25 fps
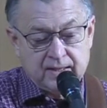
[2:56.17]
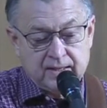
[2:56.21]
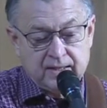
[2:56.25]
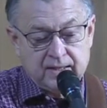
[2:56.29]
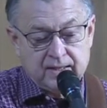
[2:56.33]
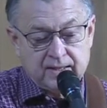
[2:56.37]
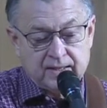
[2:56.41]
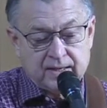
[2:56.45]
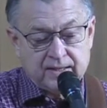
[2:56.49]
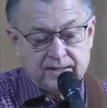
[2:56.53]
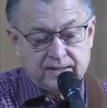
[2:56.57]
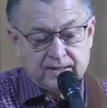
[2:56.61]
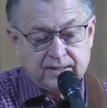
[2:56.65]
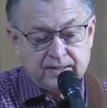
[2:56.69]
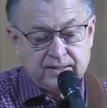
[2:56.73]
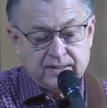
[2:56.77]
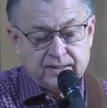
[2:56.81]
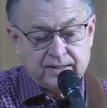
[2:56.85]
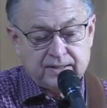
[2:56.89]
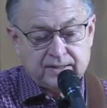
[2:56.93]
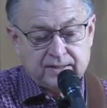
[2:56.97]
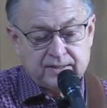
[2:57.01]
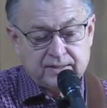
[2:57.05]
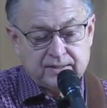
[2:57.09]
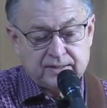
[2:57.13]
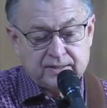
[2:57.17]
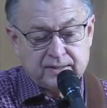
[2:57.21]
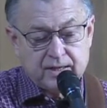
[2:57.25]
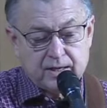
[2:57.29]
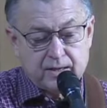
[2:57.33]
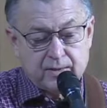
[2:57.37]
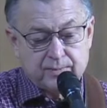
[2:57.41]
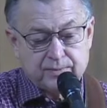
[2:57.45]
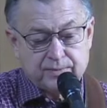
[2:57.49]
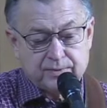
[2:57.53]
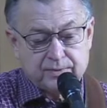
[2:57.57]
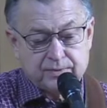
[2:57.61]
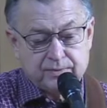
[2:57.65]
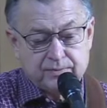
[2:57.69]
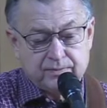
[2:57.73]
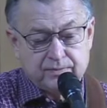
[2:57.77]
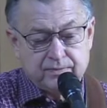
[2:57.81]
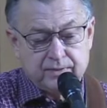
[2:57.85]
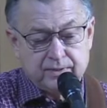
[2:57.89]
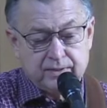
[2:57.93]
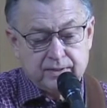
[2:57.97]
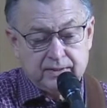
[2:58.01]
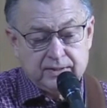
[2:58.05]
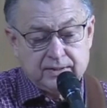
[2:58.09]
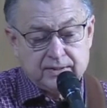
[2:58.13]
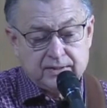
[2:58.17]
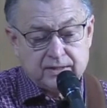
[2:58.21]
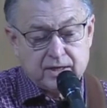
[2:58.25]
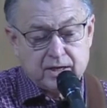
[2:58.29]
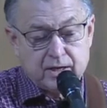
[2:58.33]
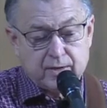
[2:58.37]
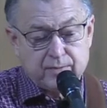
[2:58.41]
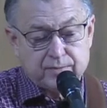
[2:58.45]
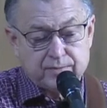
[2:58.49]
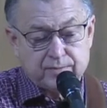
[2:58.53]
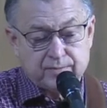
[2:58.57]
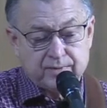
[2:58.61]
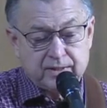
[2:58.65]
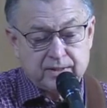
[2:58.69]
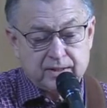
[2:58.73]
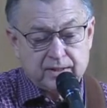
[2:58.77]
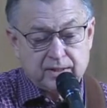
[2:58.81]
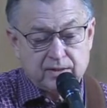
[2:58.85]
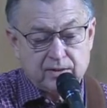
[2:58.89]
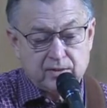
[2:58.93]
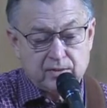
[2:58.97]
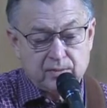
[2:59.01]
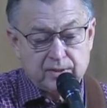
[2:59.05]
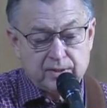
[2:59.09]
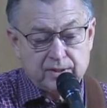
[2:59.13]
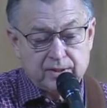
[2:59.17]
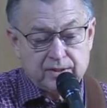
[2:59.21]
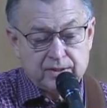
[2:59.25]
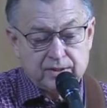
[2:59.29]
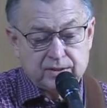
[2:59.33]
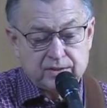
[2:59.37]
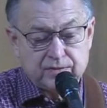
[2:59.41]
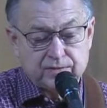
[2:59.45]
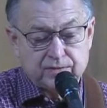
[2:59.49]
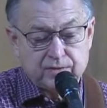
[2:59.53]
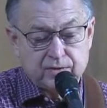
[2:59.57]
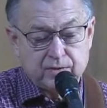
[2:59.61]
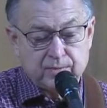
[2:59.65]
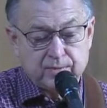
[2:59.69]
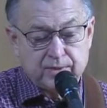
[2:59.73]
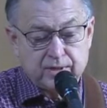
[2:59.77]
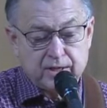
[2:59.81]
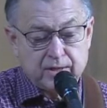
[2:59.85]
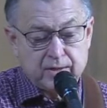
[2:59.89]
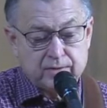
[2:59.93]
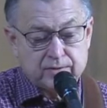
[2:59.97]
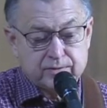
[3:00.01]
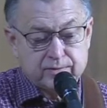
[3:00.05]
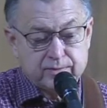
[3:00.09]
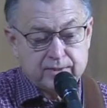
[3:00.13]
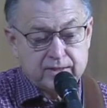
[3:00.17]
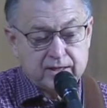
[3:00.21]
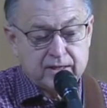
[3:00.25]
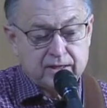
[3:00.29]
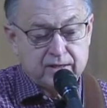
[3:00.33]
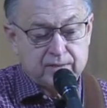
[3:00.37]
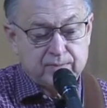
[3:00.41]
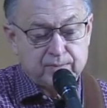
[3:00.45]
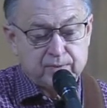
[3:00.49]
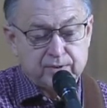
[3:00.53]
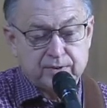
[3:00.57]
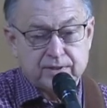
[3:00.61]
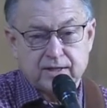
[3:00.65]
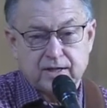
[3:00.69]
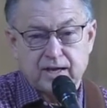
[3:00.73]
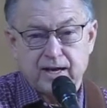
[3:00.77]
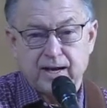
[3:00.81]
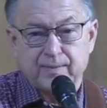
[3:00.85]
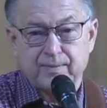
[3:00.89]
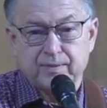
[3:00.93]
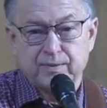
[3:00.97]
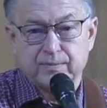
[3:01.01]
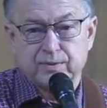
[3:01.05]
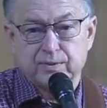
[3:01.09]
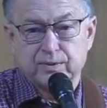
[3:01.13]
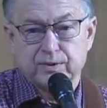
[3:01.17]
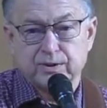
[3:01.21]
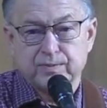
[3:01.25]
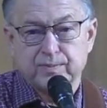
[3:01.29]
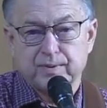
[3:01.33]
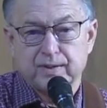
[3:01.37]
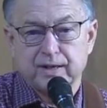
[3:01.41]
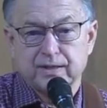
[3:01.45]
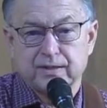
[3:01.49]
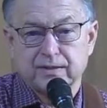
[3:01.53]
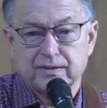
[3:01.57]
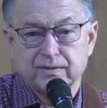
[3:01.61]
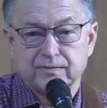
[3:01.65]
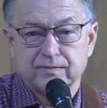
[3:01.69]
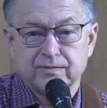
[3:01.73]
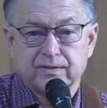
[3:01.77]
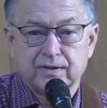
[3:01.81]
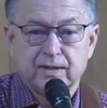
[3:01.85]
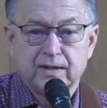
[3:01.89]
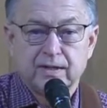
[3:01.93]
And I think that this helps, at least it helps me, I don't know what it does for you, but it helps me kind of put time in perspective.